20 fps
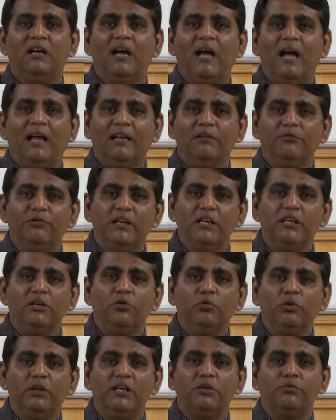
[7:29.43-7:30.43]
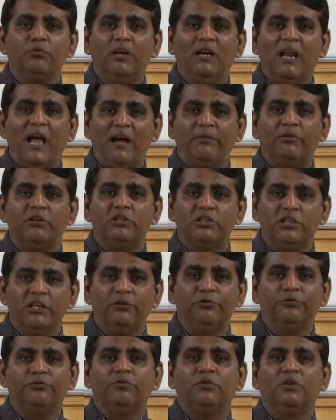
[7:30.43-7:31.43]
and every unit will have a
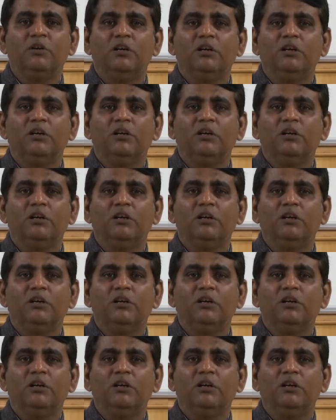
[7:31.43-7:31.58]
chief.